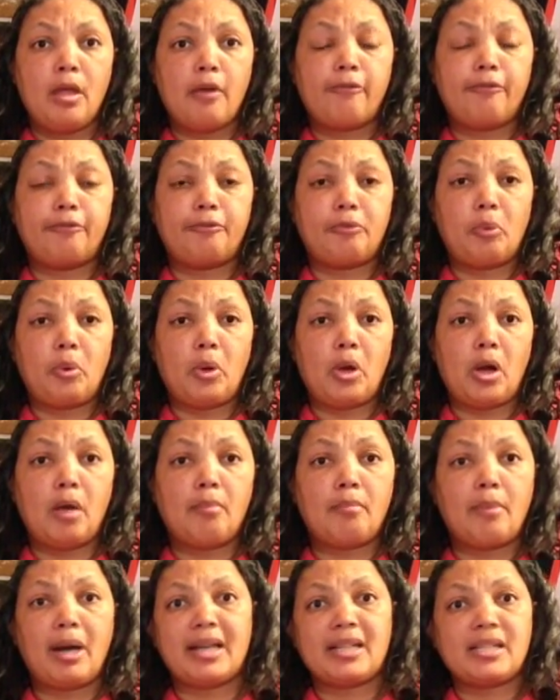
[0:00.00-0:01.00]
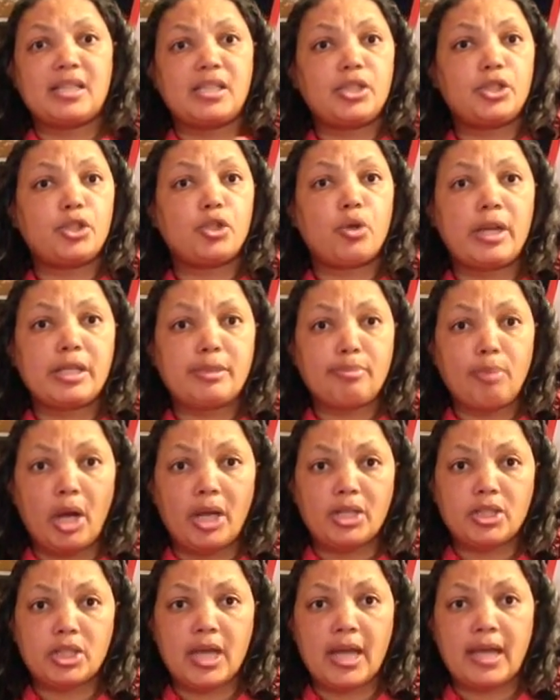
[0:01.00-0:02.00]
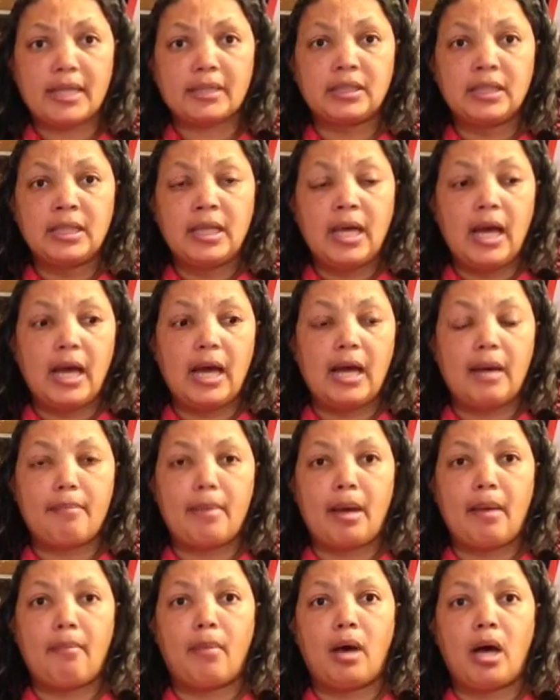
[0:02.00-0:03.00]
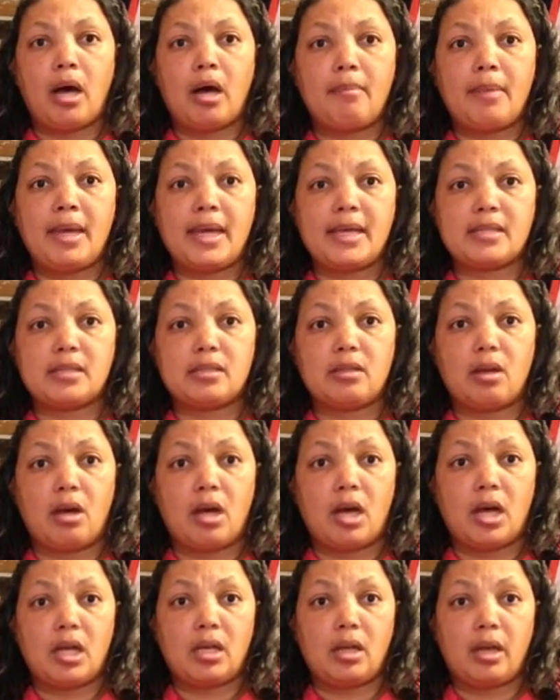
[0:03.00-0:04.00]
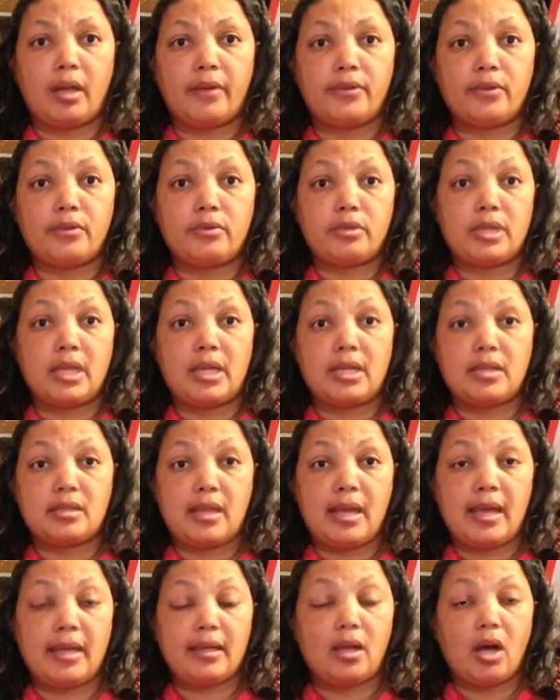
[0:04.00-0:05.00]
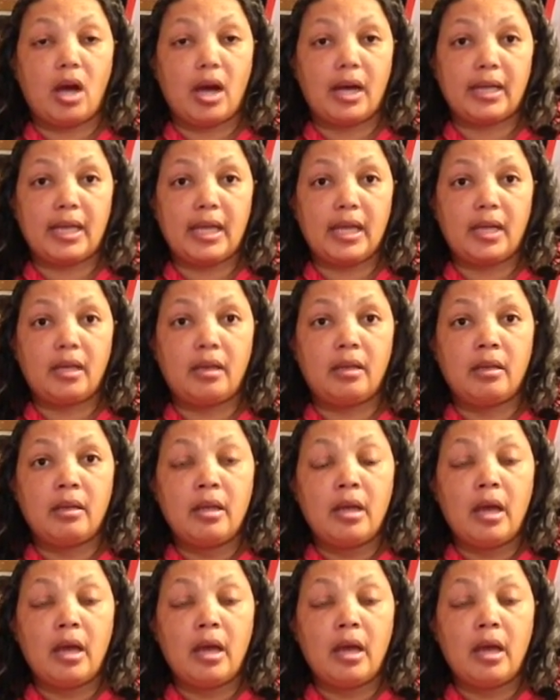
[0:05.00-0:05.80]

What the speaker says: for our Modesty's Choice project, my mom has gone on those days and gotten